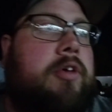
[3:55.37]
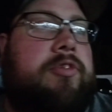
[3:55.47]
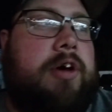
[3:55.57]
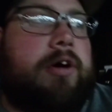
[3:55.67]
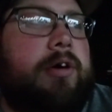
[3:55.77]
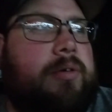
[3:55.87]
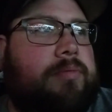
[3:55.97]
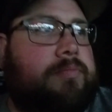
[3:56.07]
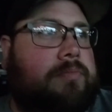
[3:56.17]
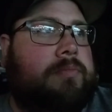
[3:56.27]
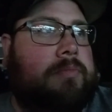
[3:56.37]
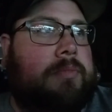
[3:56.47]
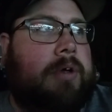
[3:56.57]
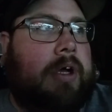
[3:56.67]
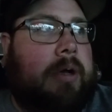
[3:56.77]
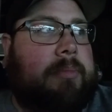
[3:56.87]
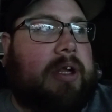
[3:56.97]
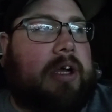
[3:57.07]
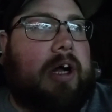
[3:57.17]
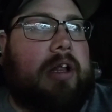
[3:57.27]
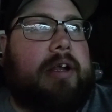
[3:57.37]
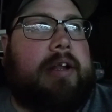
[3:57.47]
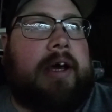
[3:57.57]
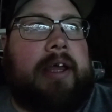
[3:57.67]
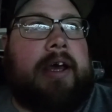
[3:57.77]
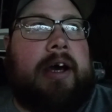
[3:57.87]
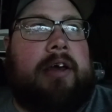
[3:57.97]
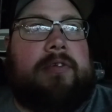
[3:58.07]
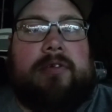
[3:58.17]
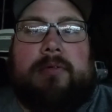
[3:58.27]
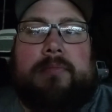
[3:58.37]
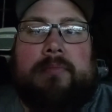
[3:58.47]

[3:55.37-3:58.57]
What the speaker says: So I'm gonna call it a night, guys.